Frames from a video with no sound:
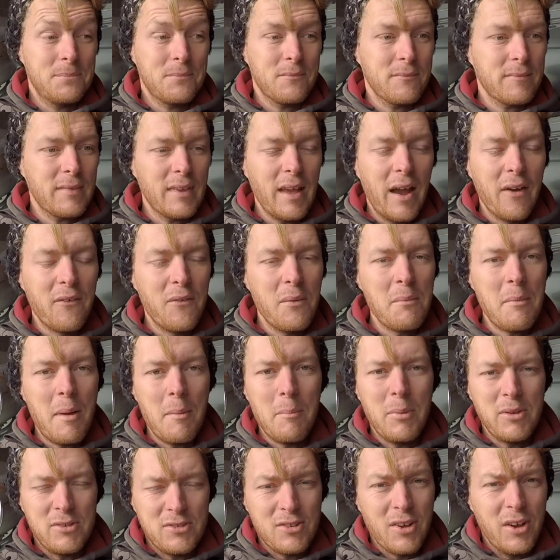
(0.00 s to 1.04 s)
I
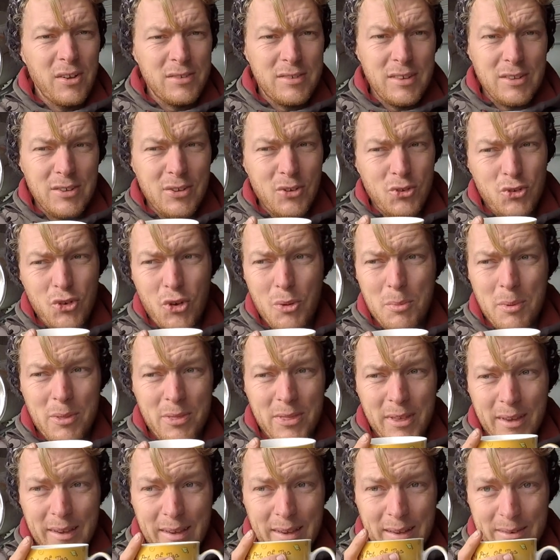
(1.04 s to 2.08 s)
remember starting YouTube and
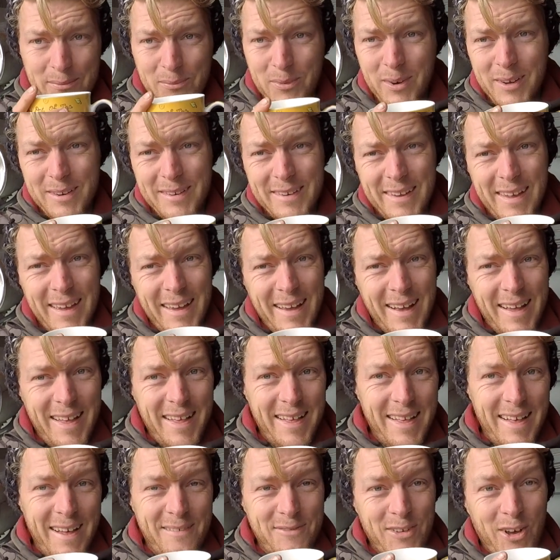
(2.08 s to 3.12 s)
thinking, one day I'll
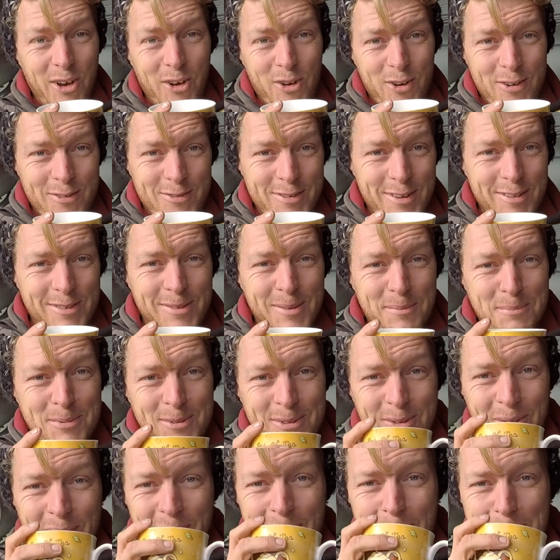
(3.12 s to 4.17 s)
have 100
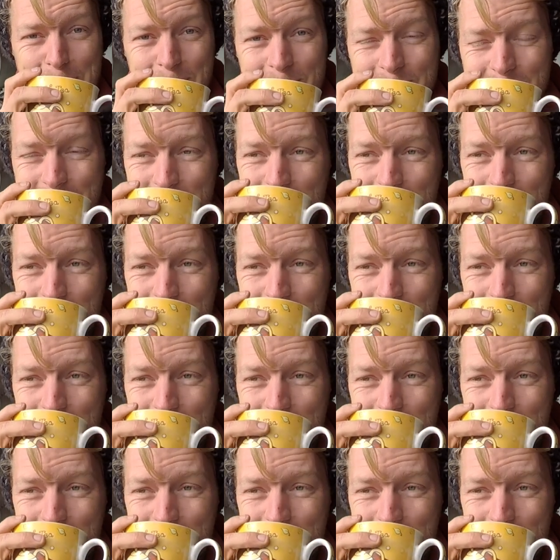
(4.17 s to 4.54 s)
subscribers.